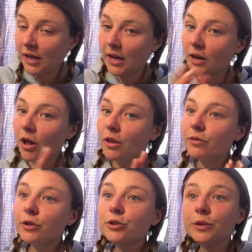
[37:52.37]
And all of
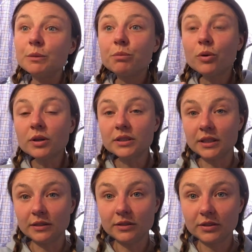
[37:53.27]
those are
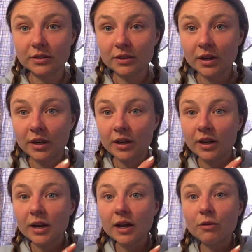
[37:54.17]
important
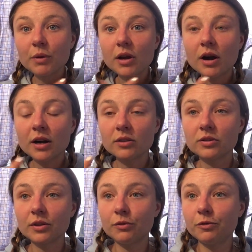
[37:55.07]
in regards
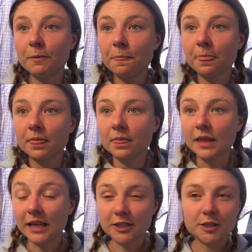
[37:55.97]
of
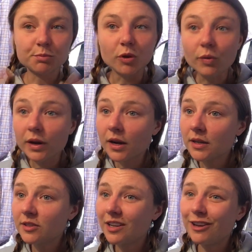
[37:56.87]
exploring
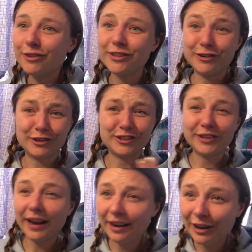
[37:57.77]
ourselves,
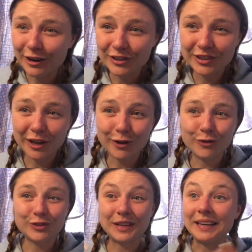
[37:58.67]
understanding
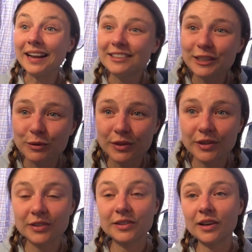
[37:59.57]
ourselves, connecting with
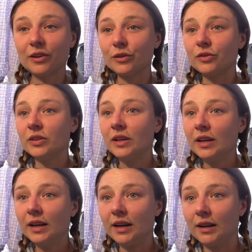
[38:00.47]
ourselves,
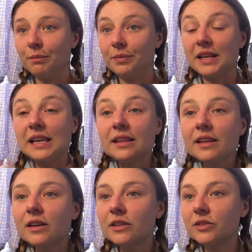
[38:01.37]
um, healing
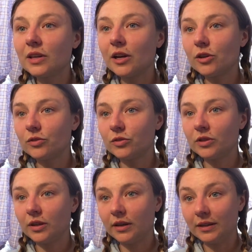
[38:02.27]
ourselves,
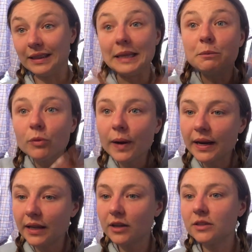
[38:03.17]
uh,
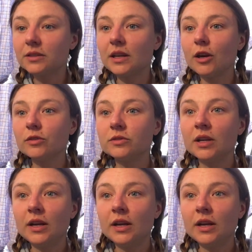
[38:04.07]
liberating ourselves,